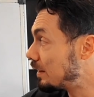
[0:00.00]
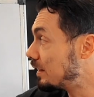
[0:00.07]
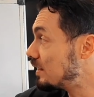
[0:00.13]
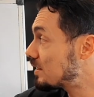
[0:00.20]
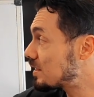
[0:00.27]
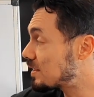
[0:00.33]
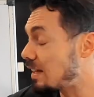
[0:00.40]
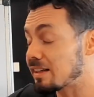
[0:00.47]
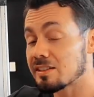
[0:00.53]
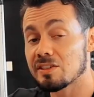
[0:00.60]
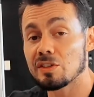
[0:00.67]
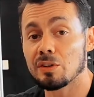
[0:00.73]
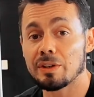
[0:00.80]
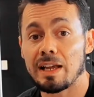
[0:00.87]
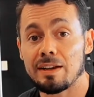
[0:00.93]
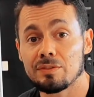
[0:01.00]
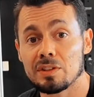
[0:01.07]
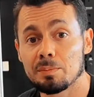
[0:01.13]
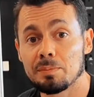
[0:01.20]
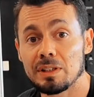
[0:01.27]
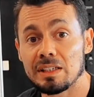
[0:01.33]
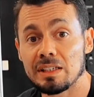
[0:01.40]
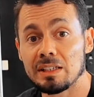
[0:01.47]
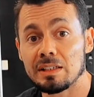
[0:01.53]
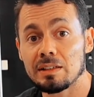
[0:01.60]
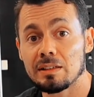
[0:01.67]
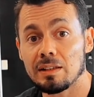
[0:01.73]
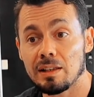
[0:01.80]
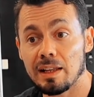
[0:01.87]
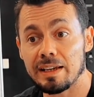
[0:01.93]
these sets don't have to be
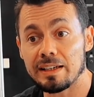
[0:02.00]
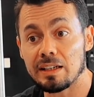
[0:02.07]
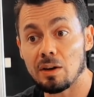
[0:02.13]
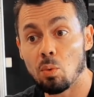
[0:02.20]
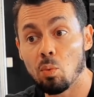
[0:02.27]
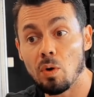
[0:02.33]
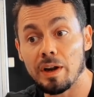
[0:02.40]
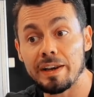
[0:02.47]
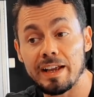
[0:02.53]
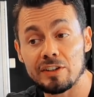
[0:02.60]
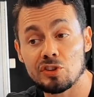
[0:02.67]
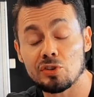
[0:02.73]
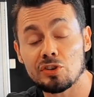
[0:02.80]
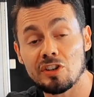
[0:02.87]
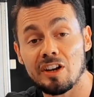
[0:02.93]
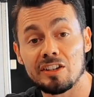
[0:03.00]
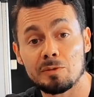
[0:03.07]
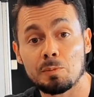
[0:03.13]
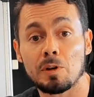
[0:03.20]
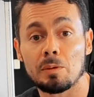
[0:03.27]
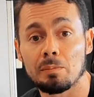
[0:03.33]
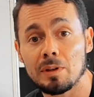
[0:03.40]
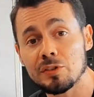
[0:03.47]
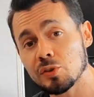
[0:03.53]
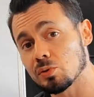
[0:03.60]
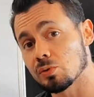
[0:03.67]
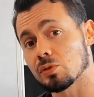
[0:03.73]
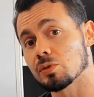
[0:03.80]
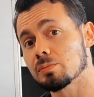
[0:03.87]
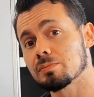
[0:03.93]
like one exercise per muscle
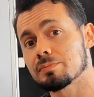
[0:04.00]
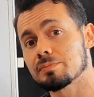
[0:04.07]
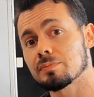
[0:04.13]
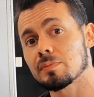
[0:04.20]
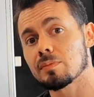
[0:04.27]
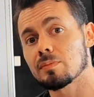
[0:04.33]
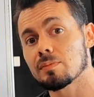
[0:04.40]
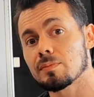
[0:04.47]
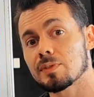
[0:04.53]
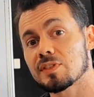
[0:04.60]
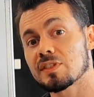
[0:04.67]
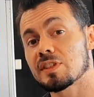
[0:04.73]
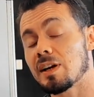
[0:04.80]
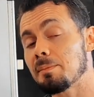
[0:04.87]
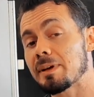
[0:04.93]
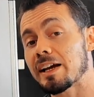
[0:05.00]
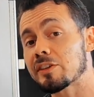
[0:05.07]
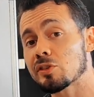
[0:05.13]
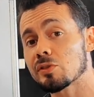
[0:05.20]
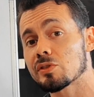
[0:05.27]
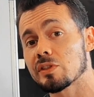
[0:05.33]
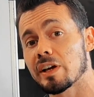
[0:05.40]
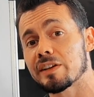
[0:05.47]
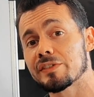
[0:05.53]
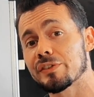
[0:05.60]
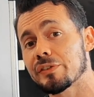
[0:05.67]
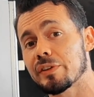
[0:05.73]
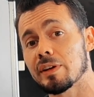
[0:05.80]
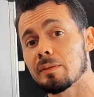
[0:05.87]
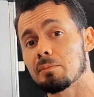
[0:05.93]
group. Some
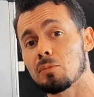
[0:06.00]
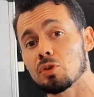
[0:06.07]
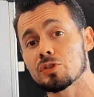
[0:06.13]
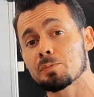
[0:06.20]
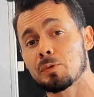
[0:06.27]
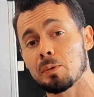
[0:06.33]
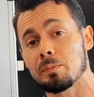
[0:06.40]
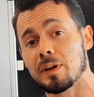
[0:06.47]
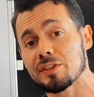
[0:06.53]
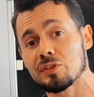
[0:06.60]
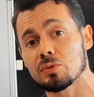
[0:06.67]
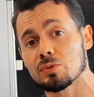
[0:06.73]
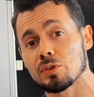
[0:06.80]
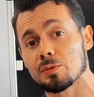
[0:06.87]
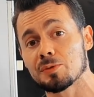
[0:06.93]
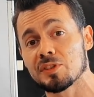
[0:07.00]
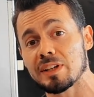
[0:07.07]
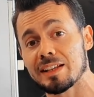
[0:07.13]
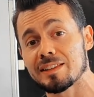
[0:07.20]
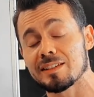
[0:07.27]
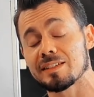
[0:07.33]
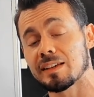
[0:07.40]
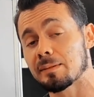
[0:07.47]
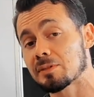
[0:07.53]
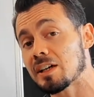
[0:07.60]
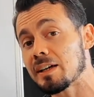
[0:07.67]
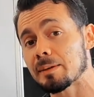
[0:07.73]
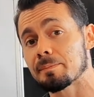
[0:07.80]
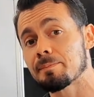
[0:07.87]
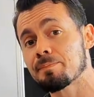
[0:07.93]
exercises hit multiple muscle groups at the same
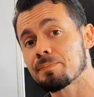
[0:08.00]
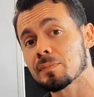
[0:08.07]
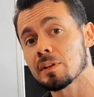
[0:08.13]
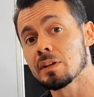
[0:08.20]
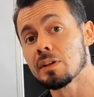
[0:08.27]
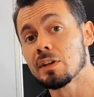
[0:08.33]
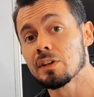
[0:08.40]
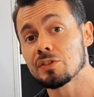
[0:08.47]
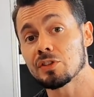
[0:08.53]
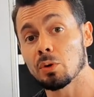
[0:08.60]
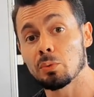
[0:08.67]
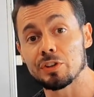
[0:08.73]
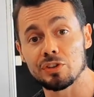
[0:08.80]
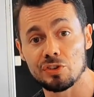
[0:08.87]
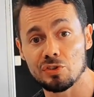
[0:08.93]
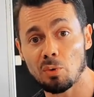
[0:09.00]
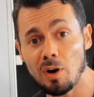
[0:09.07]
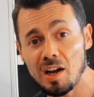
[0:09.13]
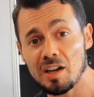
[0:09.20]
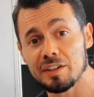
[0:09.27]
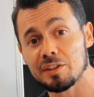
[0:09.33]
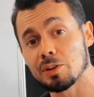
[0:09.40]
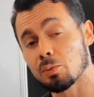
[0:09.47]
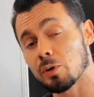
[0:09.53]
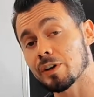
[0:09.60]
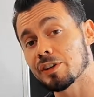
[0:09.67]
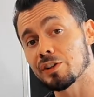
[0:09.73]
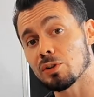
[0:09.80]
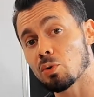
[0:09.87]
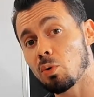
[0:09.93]
time. So when you squat, you're
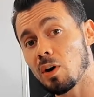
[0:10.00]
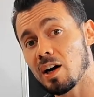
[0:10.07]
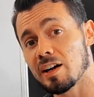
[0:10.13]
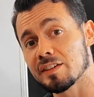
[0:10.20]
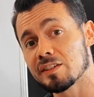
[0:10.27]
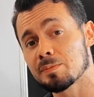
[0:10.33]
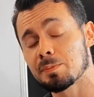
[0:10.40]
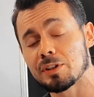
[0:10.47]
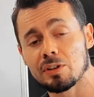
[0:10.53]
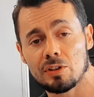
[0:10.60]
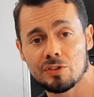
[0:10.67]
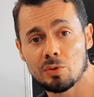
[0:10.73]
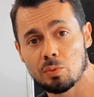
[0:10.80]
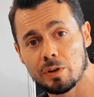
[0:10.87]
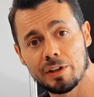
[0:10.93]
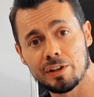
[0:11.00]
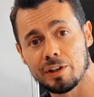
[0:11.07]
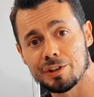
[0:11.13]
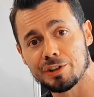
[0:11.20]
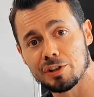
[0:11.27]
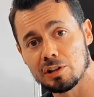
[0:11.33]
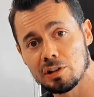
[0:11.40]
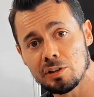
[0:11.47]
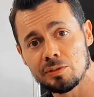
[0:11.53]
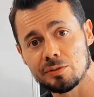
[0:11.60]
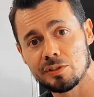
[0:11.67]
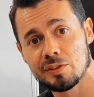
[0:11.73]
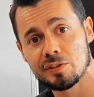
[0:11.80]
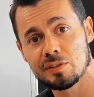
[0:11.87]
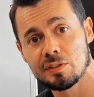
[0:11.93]
working your quads, but you're also working on your
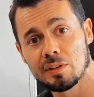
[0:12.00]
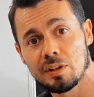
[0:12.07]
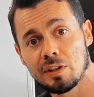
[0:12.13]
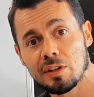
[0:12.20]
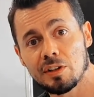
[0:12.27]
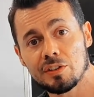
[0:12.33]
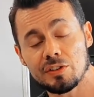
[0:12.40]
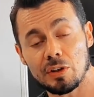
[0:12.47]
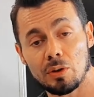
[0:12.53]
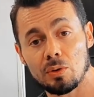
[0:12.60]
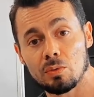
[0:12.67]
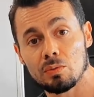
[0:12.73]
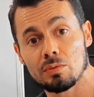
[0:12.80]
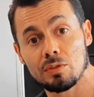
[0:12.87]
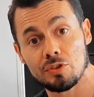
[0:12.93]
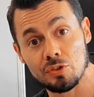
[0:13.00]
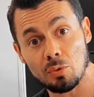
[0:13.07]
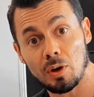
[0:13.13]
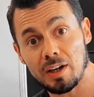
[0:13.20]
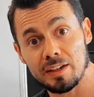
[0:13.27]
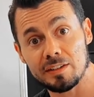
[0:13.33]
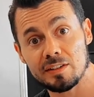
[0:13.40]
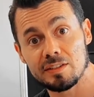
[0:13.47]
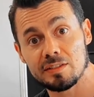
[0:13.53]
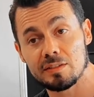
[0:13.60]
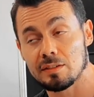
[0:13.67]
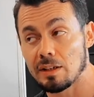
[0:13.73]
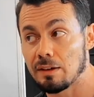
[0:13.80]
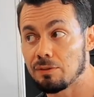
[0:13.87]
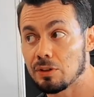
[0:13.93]
glutes. So squats,
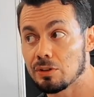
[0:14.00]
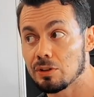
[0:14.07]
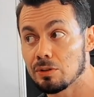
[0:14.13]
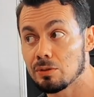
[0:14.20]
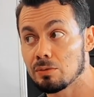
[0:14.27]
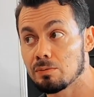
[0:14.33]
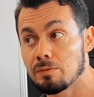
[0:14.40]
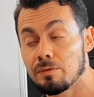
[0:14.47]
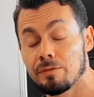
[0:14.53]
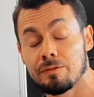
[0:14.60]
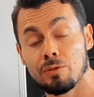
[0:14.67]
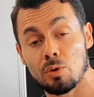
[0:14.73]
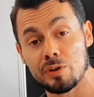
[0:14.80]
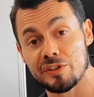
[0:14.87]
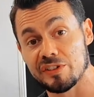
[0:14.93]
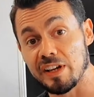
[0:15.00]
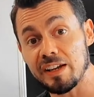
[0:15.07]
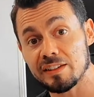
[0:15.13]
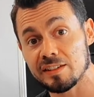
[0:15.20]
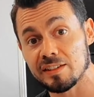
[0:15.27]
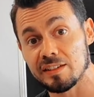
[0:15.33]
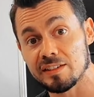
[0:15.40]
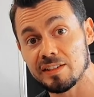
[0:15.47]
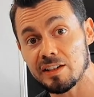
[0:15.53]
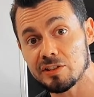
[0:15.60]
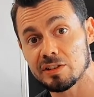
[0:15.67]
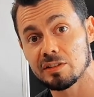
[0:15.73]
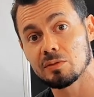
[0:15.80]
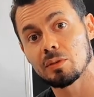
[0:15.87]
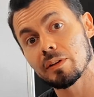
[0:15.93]
if you do four sets in a
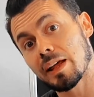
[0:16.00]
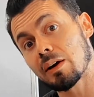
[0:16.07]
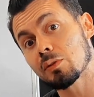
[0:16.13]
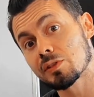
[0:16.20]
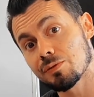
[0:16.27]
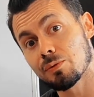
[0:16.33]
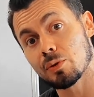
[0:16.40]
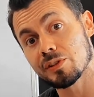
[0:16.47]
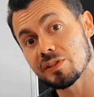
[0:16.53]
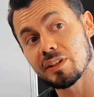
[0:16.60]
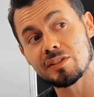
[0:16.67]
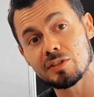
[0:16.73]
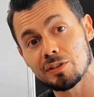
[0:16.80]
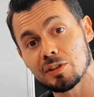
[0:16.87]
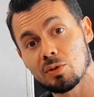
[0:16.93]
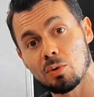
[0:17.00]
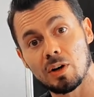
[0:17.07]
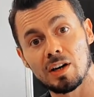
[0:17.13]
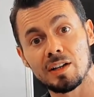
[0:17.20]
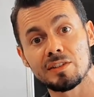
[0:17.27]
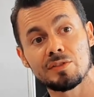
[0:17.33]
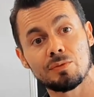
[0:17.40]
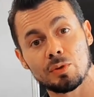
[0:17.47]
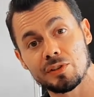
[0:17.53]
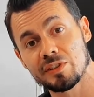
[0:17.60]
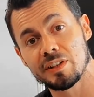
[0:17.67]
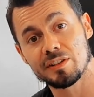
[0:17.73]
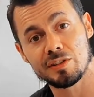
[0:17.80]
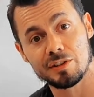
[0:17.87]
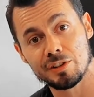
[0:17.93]
session, well, that was four sets on your quads, four
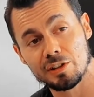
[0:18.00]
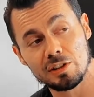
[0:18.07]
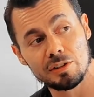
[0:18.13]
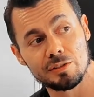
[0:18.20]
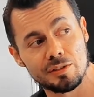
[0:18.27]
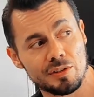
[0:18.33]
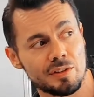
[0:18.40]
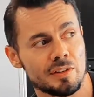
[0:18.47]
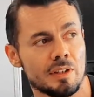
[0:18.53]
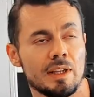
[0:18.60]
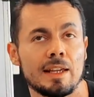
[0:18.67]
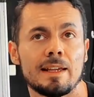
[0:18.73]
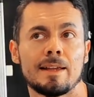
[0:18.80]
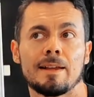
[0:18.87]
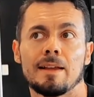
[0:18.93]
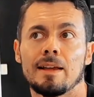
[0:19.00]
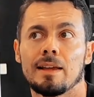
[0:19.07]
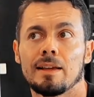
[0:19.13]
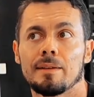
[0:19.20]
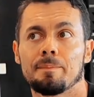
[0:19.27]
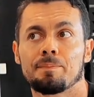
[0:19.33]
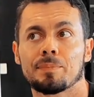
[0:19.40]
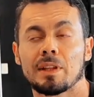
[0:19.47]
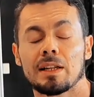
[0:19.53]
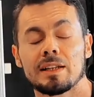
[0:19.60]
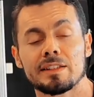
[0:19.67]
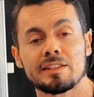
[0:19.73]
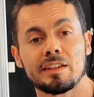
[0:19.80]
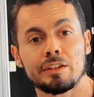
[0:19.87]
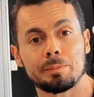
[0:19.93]
sets on your glutes.
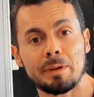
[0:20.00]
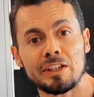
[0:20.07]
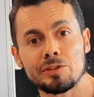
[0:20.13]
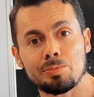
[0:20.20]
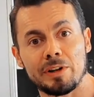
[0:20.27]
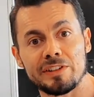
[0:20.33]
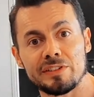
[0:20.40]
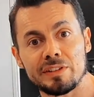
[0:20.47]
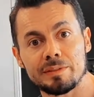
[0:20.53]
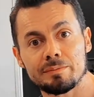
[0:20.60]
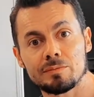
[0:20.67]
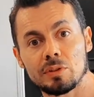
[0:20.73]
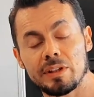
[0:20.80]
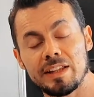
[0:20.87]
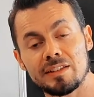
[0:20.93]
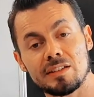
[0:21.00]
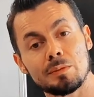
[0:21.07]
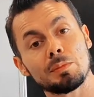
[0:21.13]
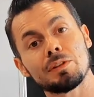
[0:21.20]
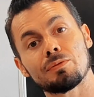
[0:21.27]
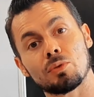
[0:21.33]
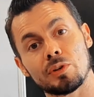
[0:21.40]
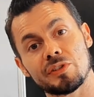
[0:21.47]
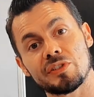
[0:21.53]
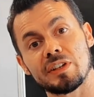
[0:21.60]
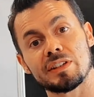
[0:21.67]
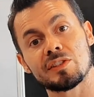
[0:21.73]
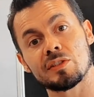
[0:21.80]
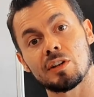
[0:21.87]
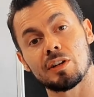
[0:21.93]
Let's say you're bench pressing. Well, that's going to be four
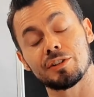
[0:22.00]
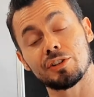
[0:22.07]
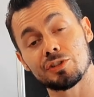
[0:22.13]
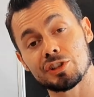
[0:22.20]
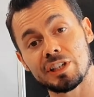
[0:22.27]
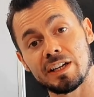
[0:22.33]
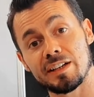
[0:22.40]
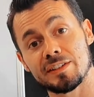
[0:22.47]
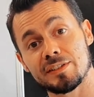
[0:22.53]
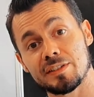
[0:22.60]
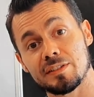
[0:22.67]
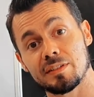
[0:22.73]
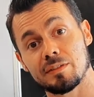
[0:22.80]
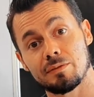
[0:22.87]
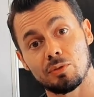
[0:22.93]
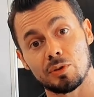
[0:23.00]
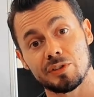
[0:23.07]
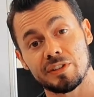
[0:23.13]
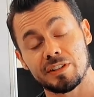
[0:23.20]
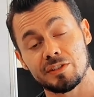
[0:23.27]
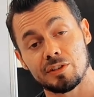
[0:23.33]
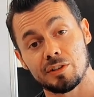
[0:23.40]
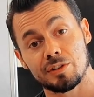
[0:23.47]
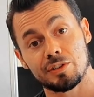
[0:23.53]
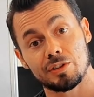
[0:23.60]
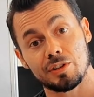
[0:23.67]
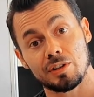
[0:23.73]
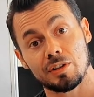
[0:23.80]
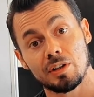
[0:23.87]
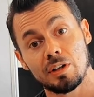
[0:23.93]
sets on your chest, four sets on
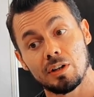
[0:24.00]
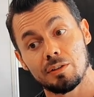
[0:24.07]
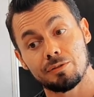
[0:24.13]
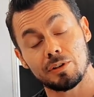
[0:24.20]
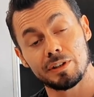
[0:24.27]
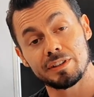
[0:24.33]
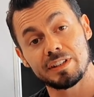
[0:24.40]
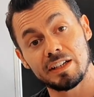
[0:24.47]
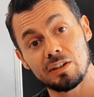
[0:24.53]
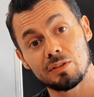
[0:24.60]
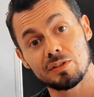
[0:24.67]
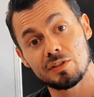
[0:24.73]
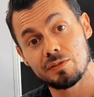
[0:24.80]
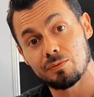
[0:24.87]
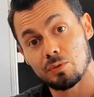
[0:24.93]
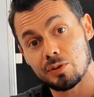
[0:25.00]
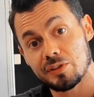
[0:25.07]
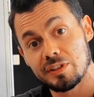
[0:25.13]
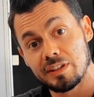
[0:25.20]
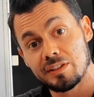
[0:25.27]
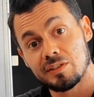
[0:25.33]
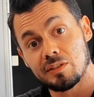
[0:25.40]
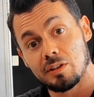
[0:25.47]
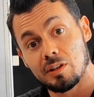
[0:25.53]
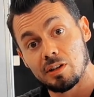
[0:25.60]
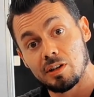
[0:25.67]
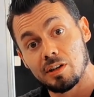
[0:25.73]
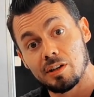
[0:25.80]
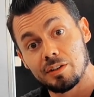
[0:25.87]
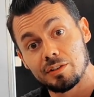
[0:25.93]
your front delts, four sets
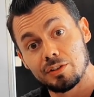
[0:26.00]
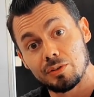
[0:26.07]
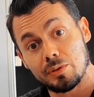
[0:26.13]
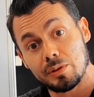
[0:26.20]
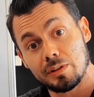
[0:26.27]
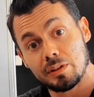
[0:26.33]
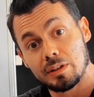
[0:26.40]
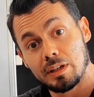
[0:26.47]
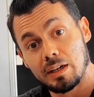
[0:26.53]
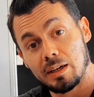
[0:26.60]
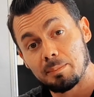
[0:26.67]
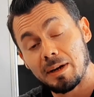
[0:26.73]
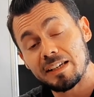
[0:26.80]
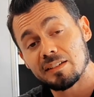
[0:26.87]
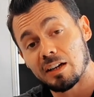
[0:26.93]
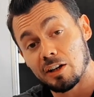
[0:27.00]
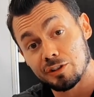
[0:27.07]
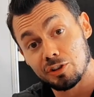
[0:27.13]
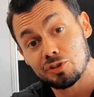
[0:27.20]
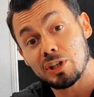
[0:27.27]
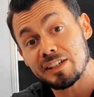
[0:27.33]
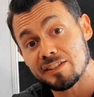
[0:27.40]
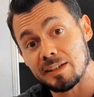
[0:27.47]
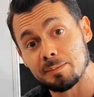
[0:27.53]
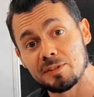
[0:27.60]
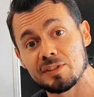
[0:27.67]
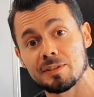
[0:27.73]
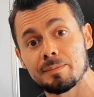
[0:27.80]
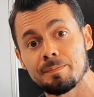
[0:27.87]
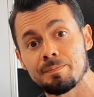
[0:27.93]
on your uh, on your
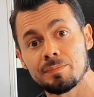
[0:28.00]
triceps,